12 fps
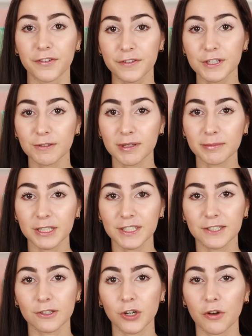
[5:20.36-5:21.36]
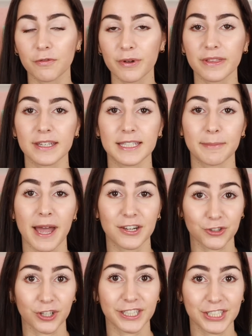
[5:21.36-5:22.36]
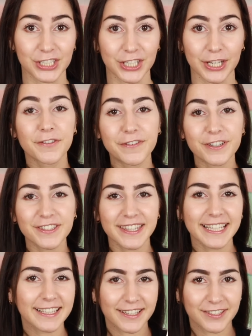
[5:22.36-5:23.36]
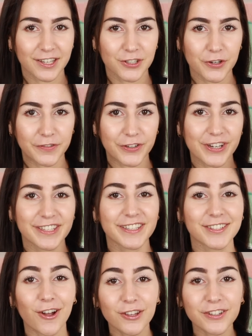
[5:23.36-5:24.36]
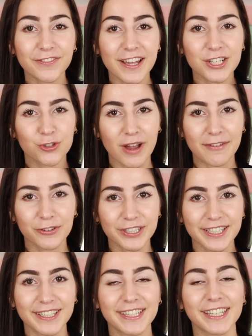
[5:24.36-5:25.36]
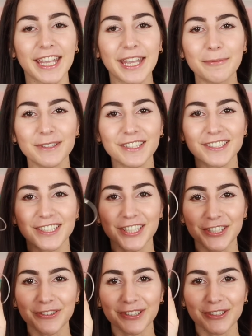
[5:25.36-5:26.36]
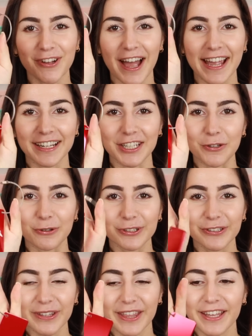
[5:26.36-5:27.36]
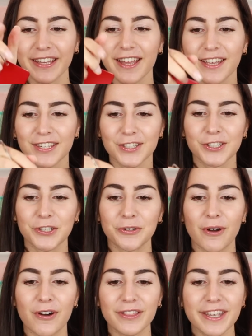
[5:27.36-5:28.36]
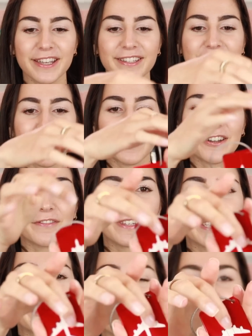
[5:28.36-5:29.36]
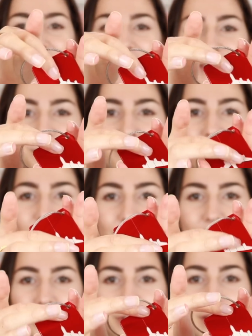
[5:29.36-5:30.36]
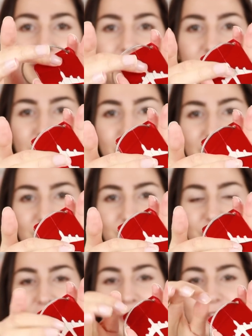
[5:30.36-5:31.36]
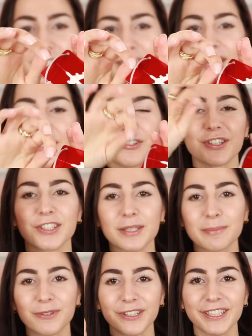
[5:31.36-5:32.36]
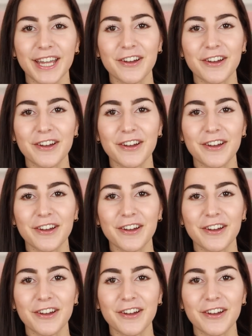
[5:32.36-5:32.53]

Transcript: The first one I'm going to start off with is Patchology. The first thing they sent over is this on-the-fly travel kit, and it came with this cute little ID holder thing. So on the inside of this plane is where all your information goes, and then you can just pull it